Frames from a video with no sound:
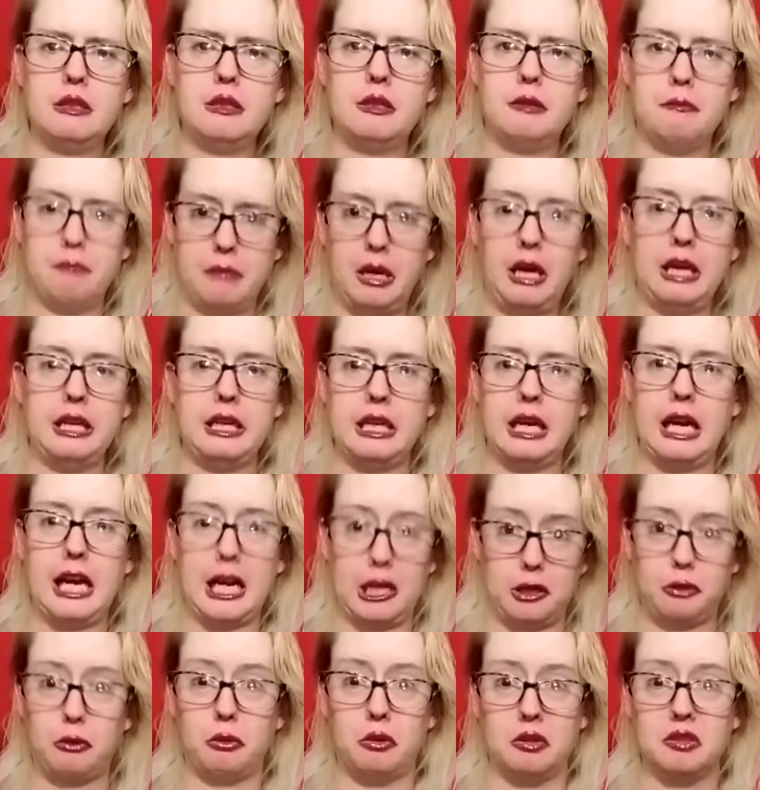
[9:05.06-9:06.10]
my
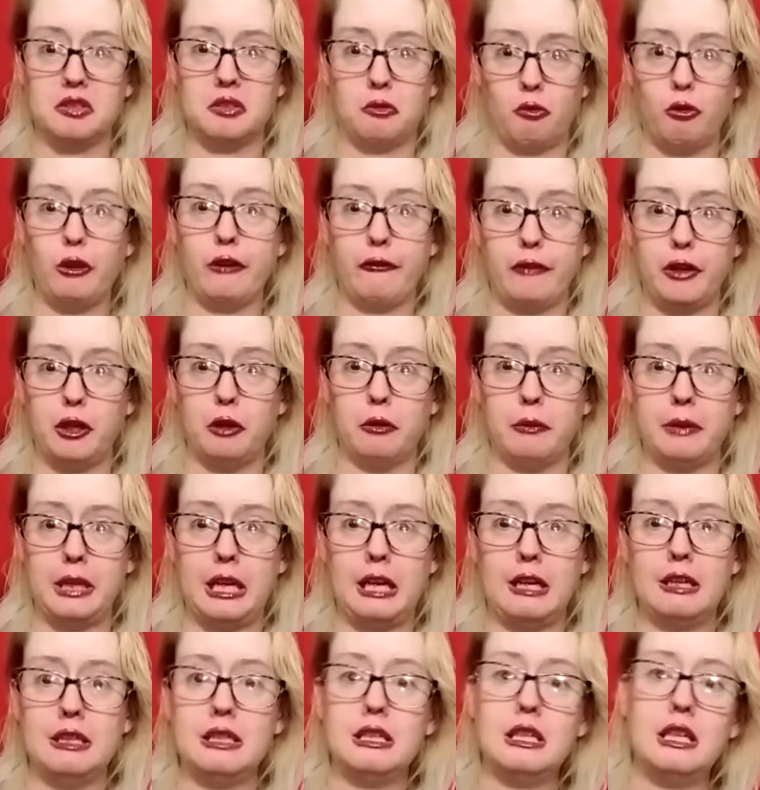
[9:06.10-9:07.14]
actual review of that.